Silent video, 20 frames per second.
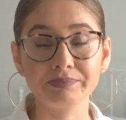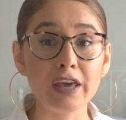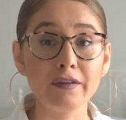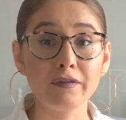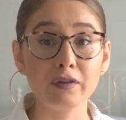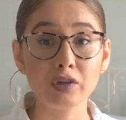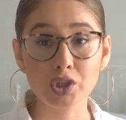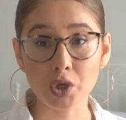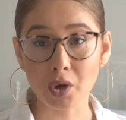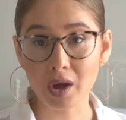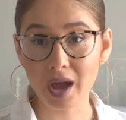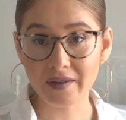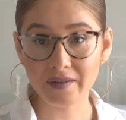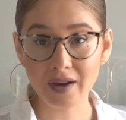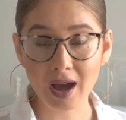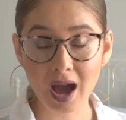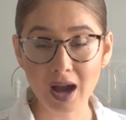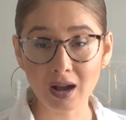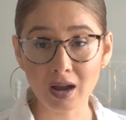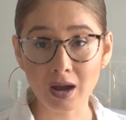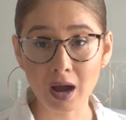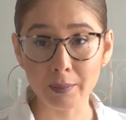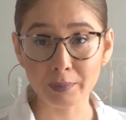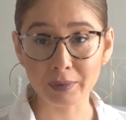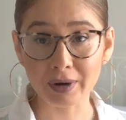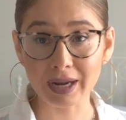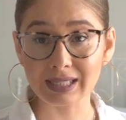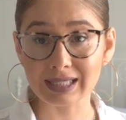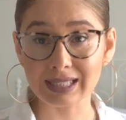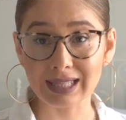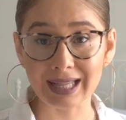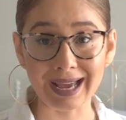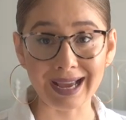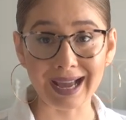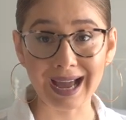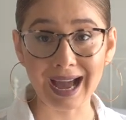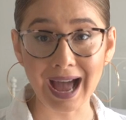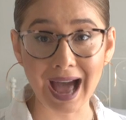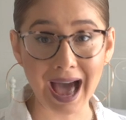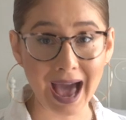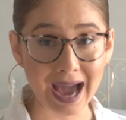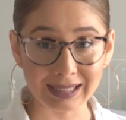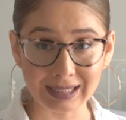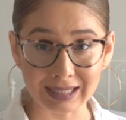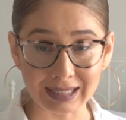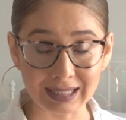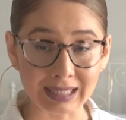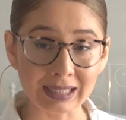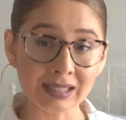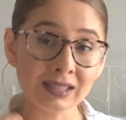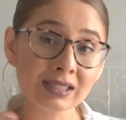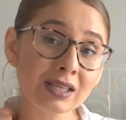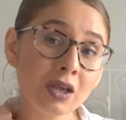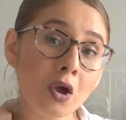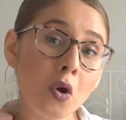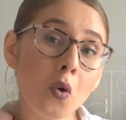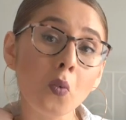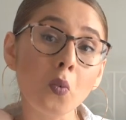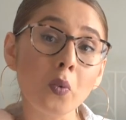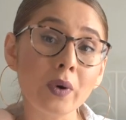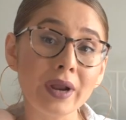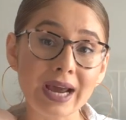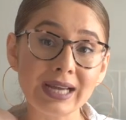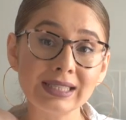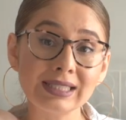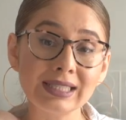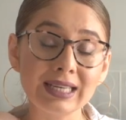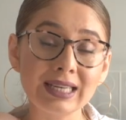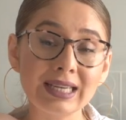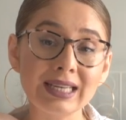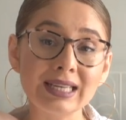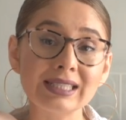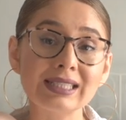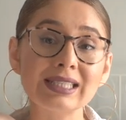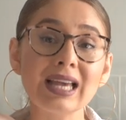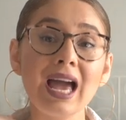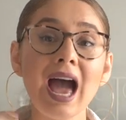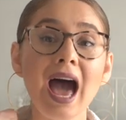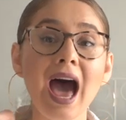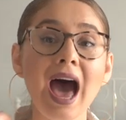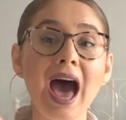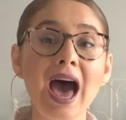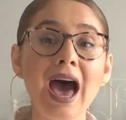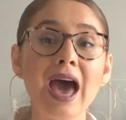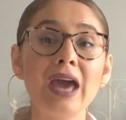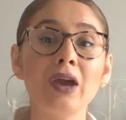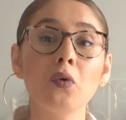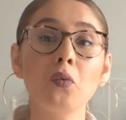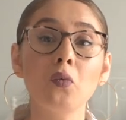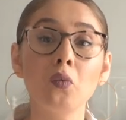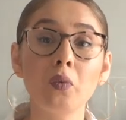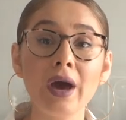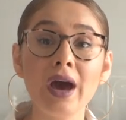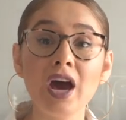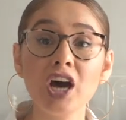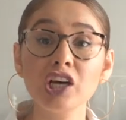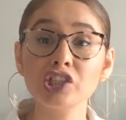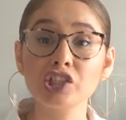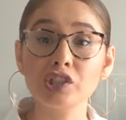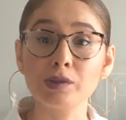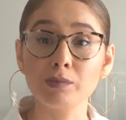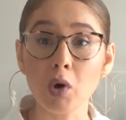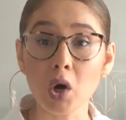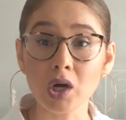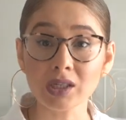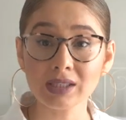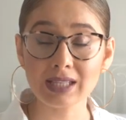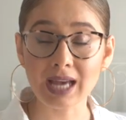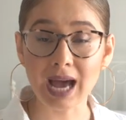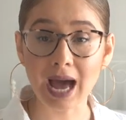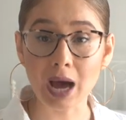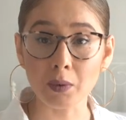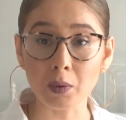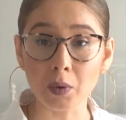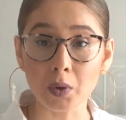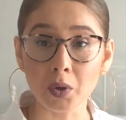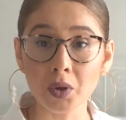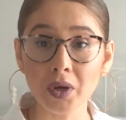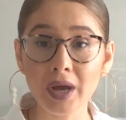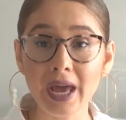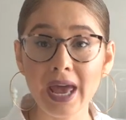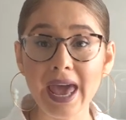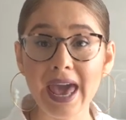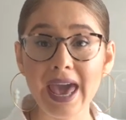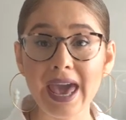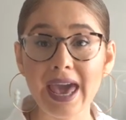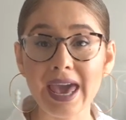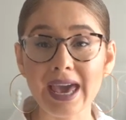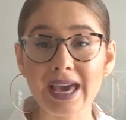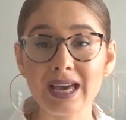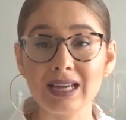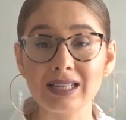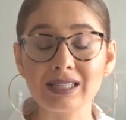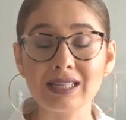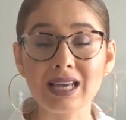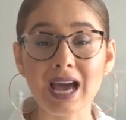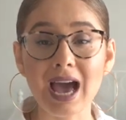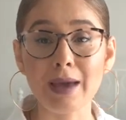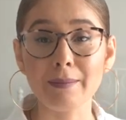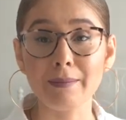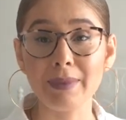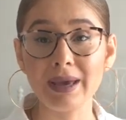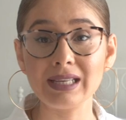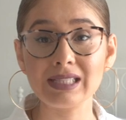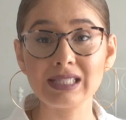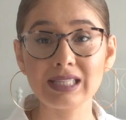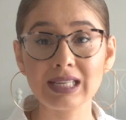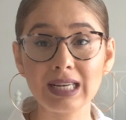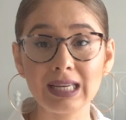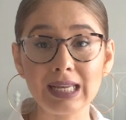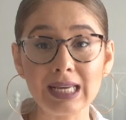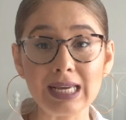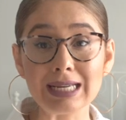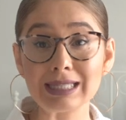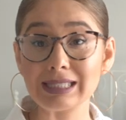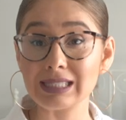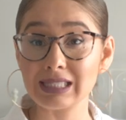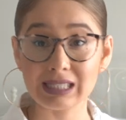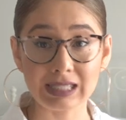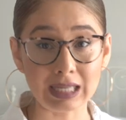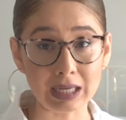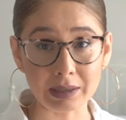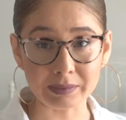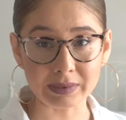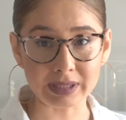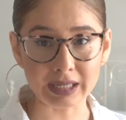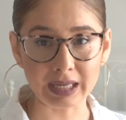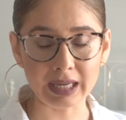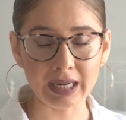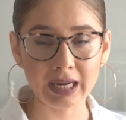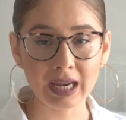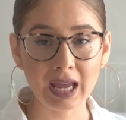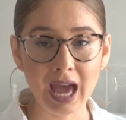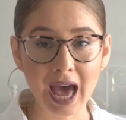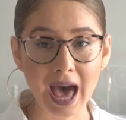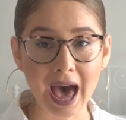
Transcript: If you don't have a hot compress like I didn't, what I did is I wet a small towel and I basically steamed it.